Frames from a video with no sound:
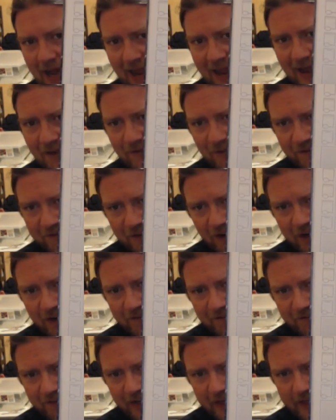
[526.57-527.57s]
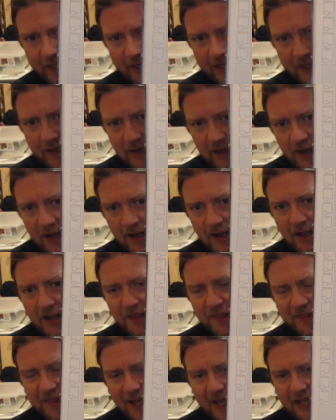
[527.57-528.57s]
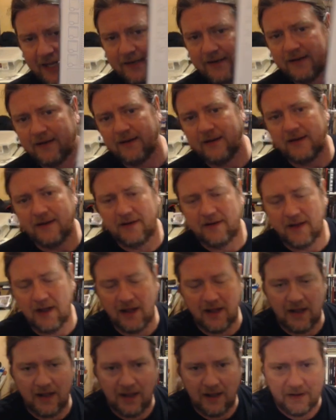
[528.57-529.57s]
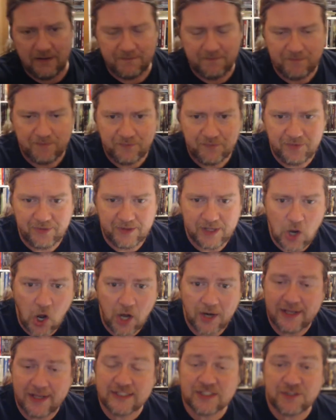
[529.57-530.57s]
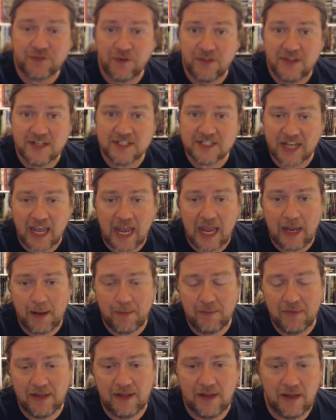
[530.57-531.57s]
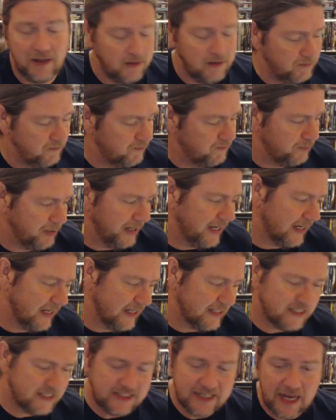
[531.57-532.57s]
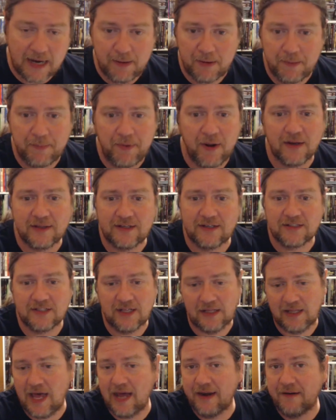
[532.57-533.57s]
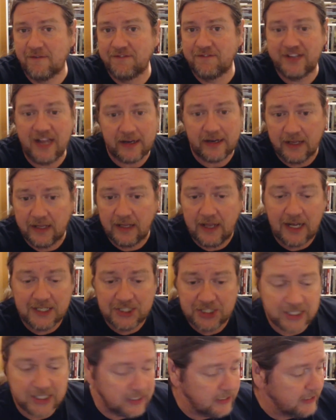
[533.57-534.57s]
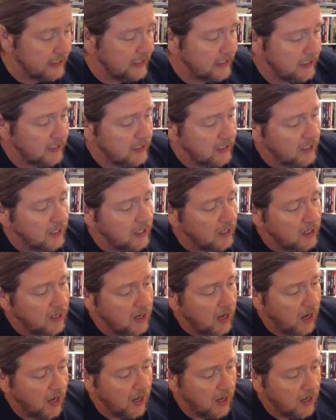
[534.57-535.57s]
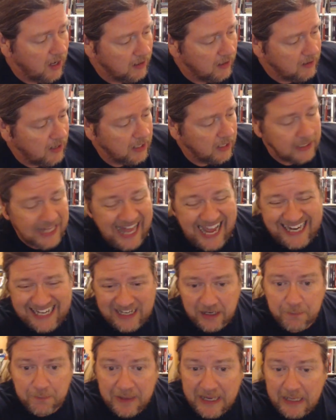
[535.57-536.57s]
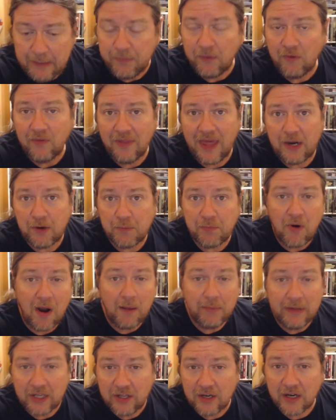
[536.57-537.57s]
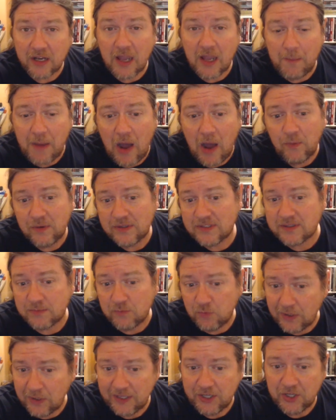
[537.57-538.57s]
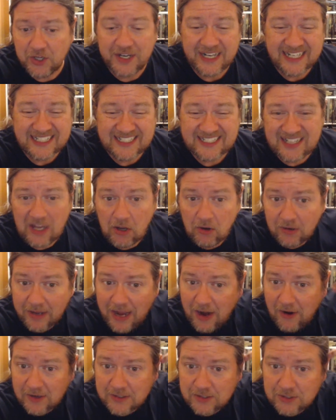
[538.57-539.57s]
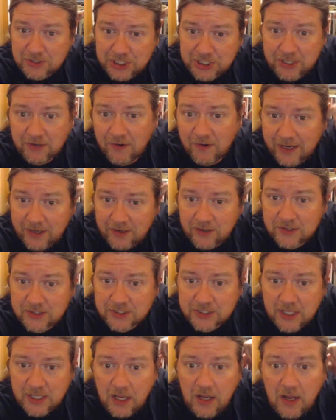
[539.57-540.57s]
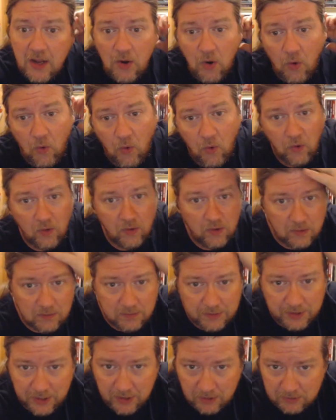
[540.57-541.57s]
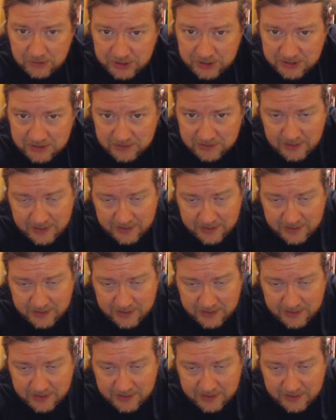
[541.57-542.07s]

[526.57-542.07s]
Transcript: have a funny feeling that the audience for this game, being it's Cyberpunk, there's a lot of technologically aligned people that are probably going to come out with some really good Excel character generators, or just